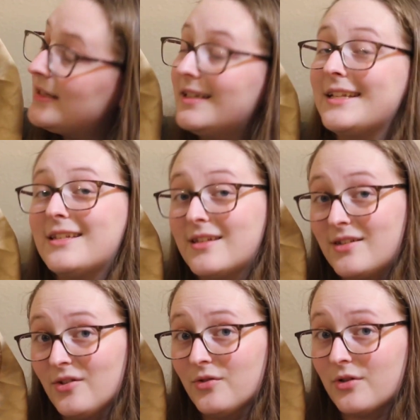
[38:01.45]
it's
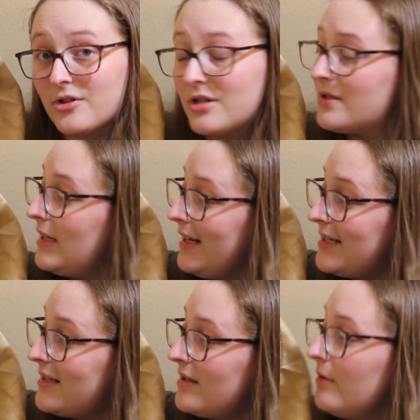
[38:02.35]
still gorgeous, and I
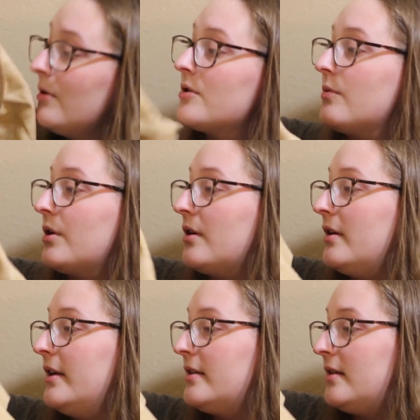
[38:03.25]
still want to work on
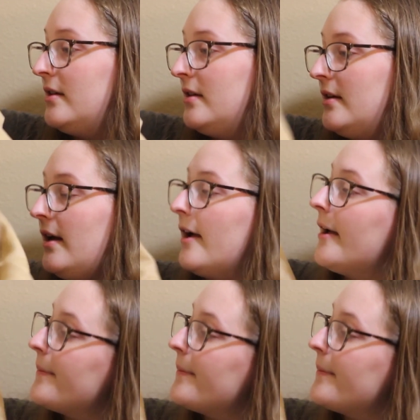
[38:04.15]
it because